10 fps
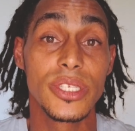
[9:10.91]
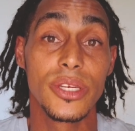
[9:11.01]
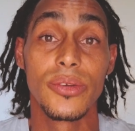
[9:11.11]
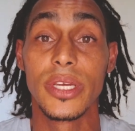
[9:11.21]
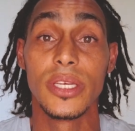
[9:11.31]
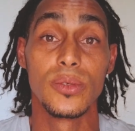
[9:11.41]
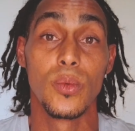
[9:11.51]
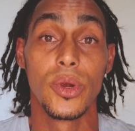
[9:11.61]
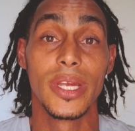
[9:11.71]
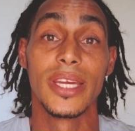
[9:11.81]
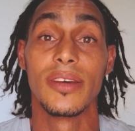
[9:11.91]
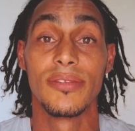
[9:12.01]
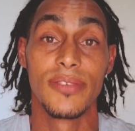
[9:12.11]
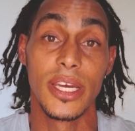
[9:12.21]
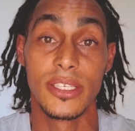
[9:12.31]
steering is working
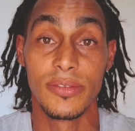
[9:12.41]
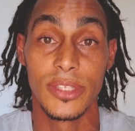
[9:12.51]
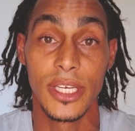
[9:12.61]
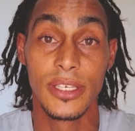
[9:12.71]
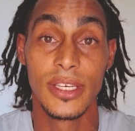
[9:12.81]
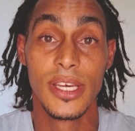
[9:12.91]
effectively.